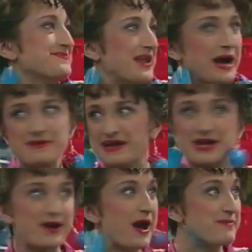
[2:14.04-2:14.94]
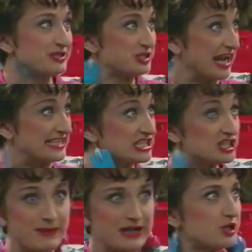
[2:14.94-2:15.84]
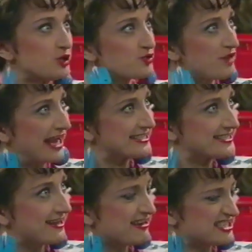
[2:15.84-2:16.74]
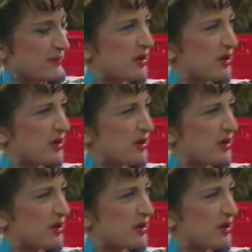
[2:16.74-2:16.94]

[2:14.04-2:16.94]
Oh, well, I better go home and change into my new dress because oh.